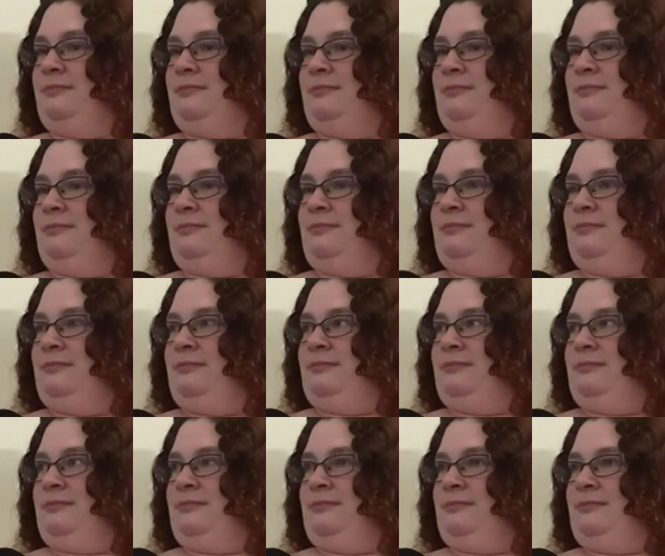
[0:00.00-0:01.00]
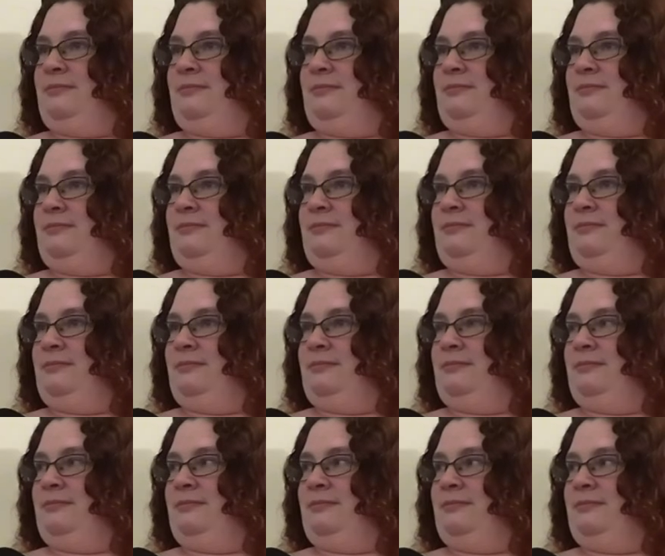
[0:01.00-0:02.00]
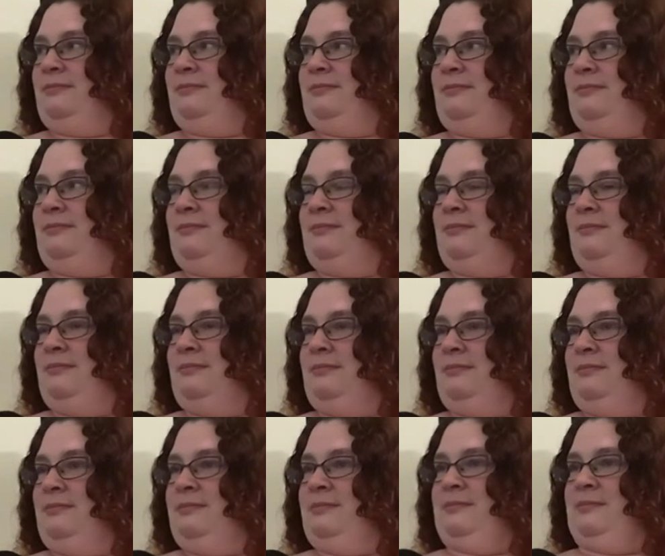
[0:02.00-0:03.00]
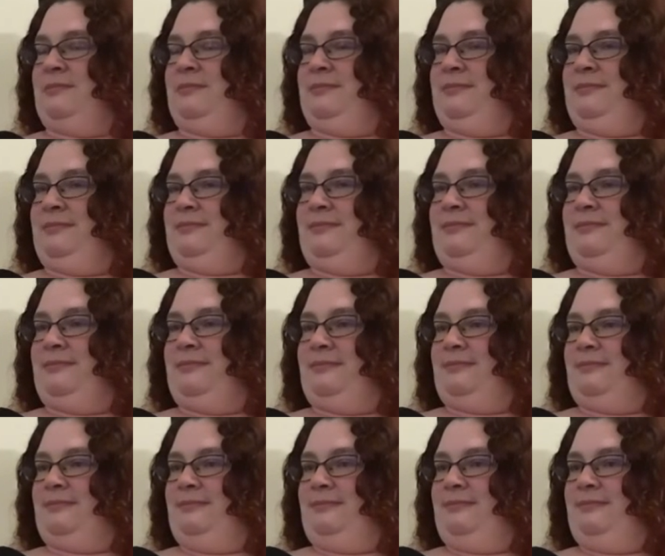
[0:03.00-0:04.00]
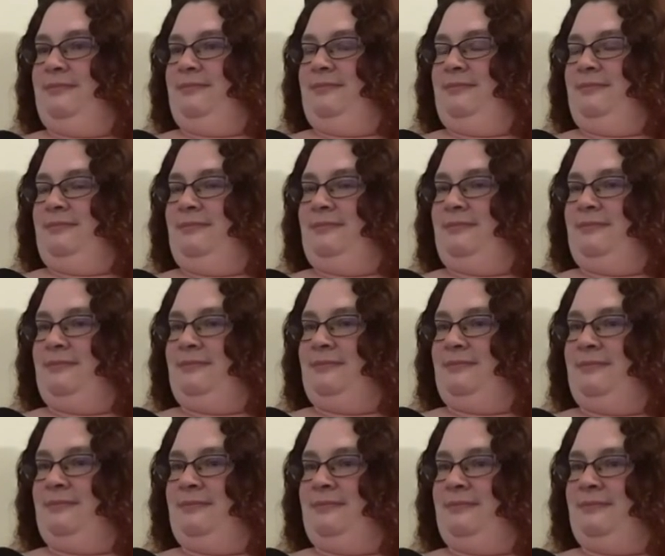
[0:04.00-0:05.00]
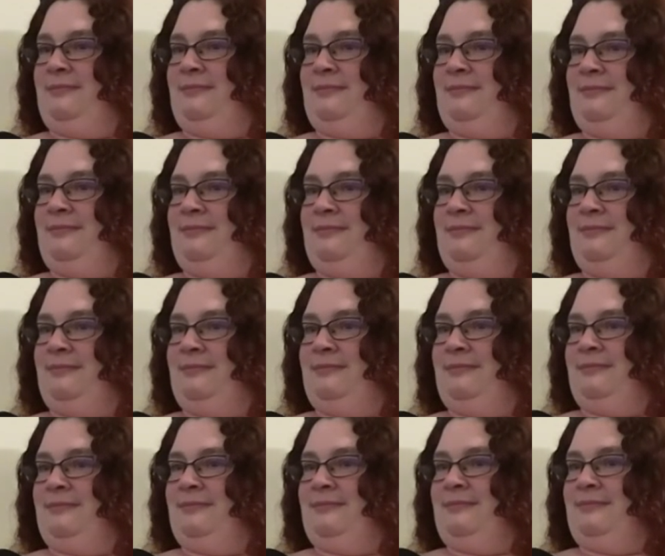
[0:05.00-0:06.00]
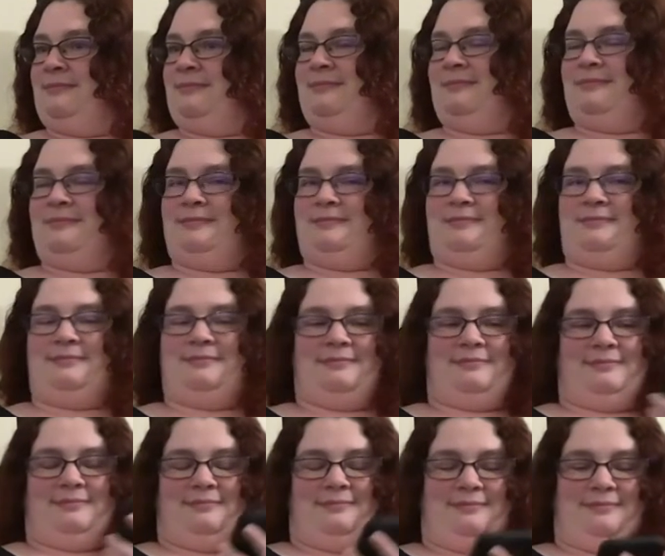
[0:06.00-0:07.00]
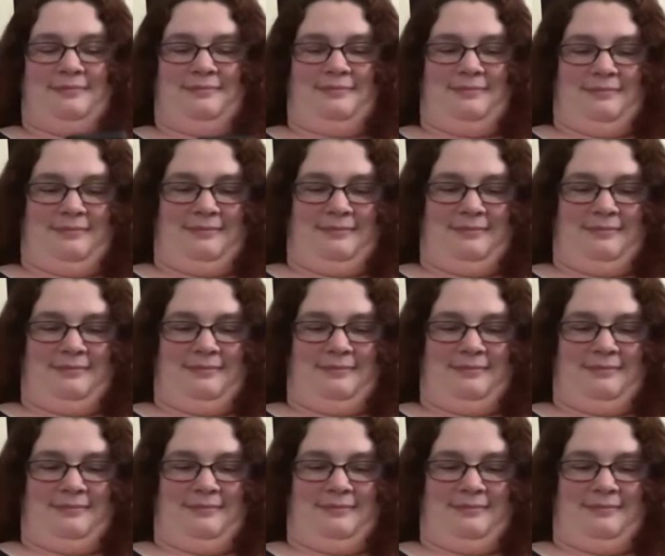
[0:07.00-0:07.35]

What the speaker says: (silent)